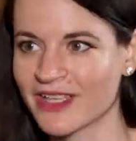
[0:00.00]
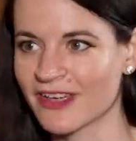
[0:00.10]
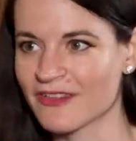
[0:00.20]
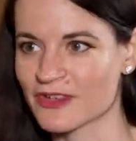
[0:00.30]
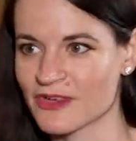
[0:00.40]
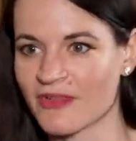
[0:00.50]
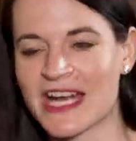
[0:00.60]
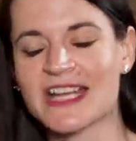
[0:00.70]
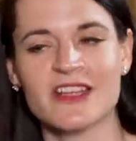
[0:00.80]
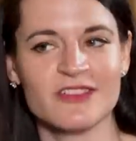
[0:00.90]
flayer, there's no
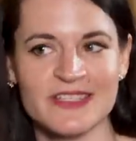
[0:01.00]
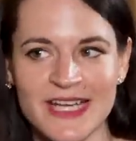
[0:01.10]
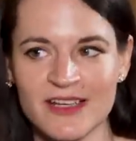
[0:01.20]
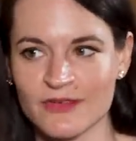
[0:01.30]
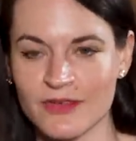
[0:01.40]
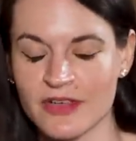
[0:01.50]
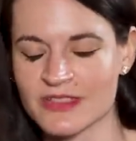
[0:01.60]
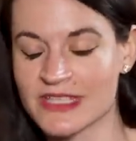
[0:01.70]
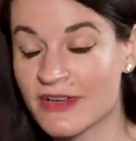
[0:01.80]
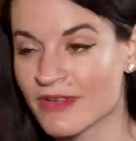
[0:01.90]
hiding your
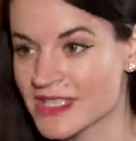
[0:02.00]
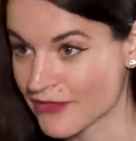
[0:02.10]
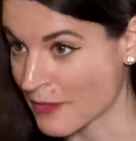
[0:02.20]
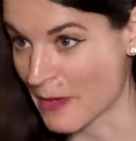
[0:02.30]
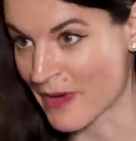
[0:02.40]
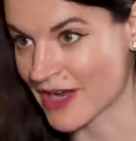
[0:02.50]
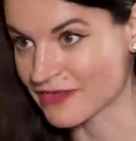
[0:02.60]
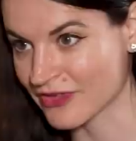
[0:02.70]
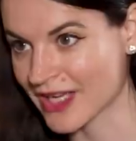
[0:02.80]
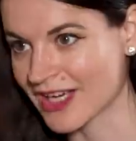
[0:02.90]
secrets from a
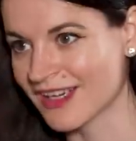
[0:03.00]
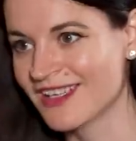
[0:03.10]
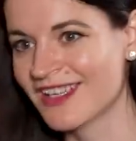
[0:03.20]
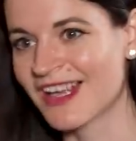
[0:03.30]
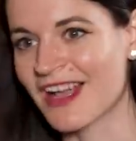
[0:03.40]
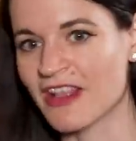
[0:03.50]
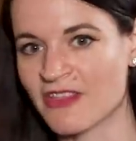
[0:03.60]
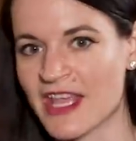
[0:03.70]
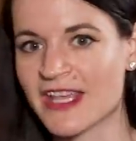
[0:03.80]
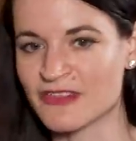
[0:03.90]
mind flayer.
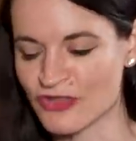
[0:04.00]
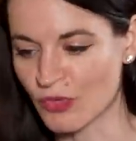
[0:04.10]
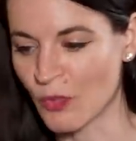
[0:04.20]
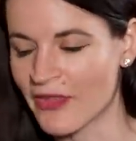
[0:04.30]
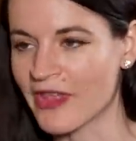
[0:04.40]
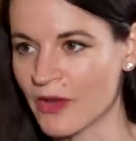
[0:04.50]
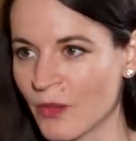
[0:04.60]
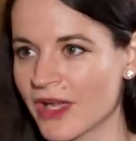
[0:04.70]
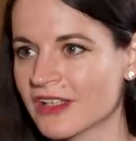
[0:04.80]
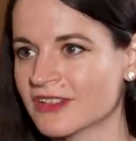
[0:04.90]
They can do what they
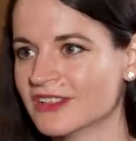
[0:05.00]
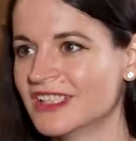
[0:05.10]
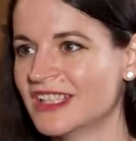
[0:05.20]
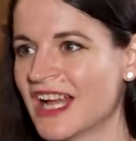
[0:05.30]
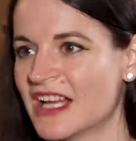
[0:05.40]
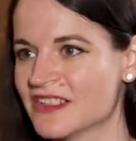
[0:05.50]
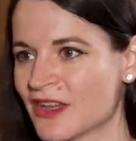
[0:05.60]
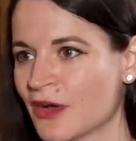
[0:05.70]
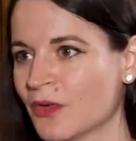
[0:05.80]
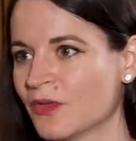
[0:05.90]
will, and
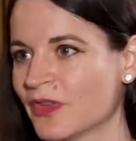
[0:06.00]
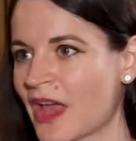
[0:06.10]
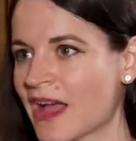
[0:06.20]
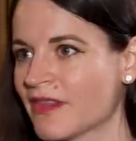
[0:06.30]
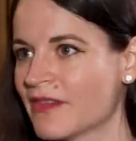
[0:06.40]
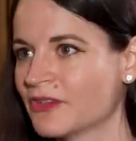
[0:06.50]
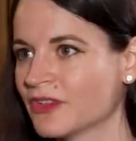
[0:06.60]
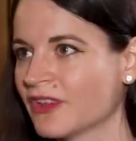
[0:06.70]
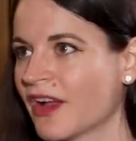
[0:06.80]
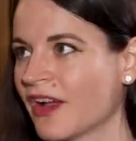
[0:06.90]
so that
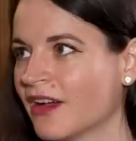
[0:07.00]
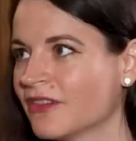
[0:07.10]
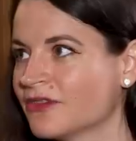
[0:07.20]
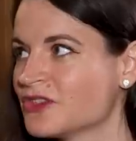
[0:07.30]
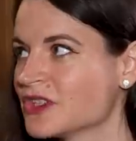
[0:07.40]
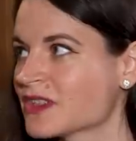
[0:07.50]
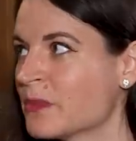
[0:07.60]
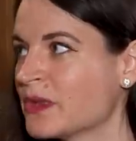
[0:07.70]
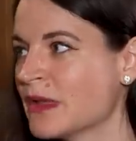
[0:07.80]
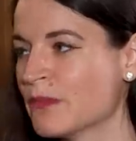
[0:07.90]
level of just
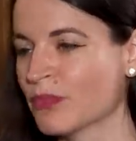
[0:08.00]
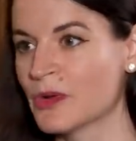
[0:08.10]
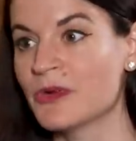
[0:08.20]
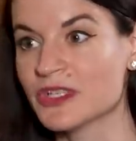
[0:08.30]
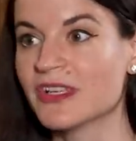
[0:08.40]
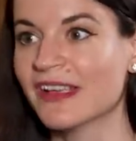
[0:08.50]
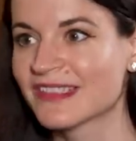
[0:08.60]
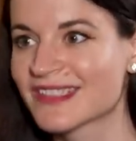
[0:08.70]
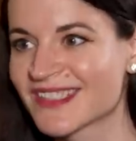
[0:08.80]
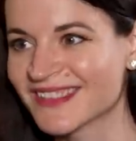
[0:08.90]
complete
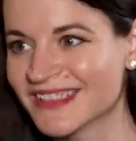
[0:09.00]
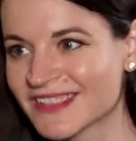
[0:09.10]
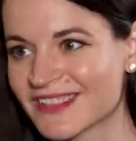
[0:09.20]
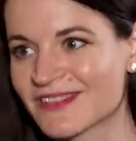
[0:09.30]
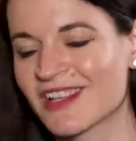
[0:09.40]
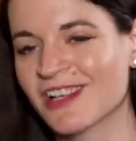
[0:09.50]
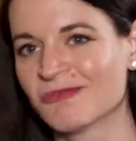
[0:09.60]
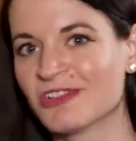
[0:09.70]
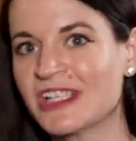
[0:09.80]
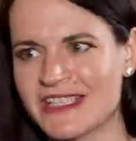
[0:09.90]
brutishness is
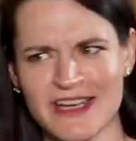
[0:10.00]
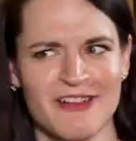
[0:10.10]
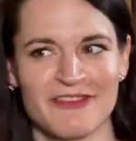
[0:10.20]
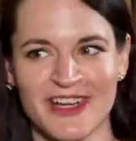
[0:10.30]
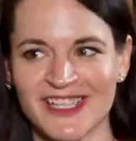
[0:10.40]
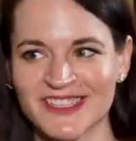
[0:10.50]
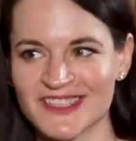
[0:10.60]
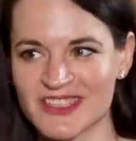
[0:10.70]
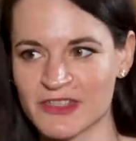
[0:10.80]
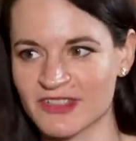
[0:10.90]
really terrifying
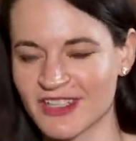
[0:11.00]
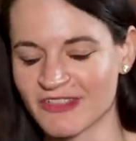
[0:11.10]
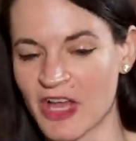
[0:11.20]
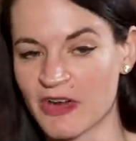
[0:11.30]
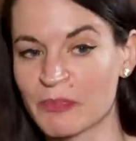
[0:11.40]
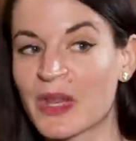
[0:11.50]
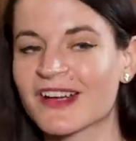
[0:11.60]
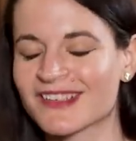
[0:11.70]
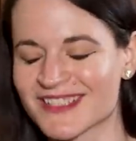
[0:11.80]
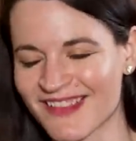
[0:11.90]
to a lot of
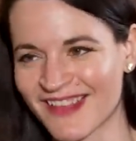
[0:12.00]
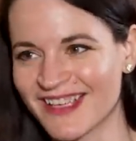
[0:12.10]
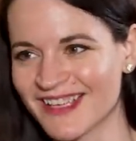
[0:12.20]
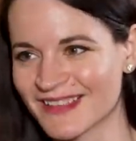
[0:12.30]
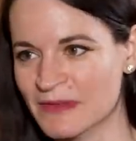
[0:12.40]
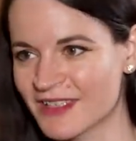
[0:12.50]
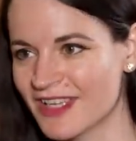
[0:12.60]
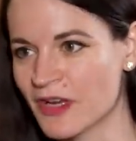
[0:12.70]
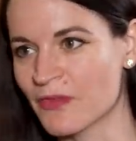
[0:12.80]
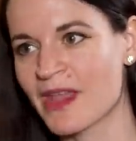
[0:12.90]
players, I think, and
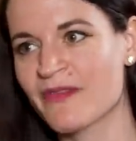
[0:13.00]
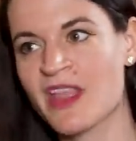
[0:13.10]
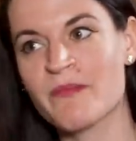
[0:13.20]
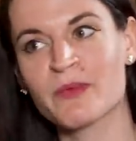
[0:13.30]
they've